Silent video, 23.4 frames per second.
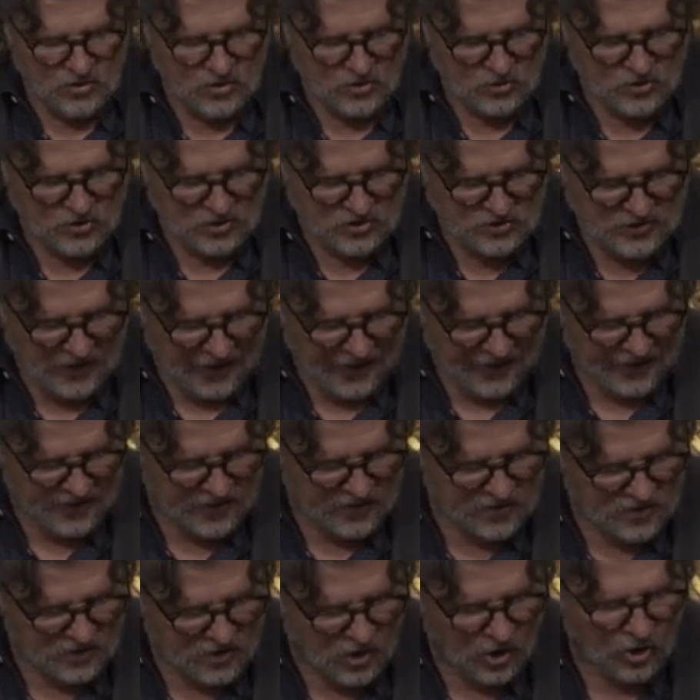to society,
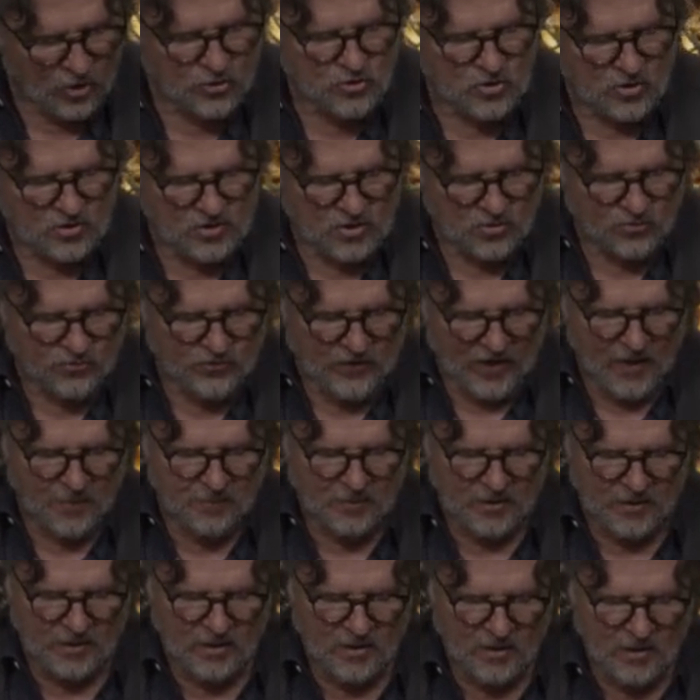to culture, to
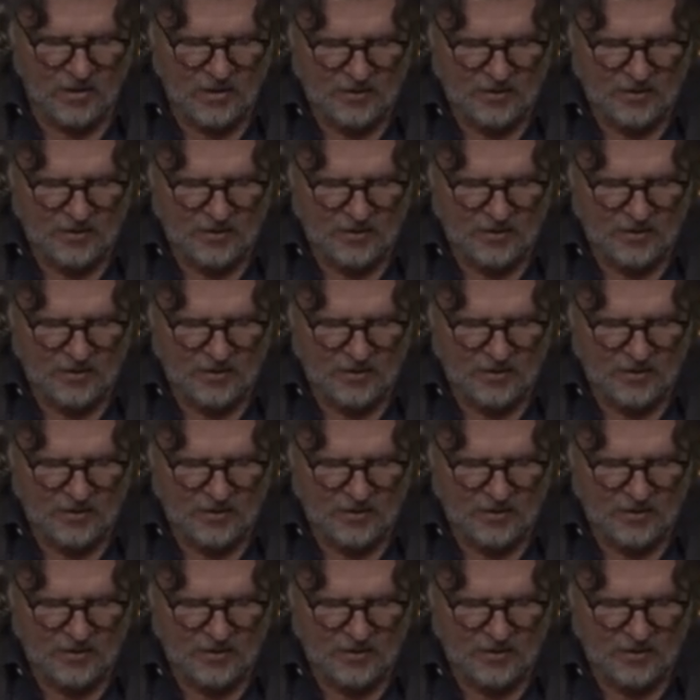family.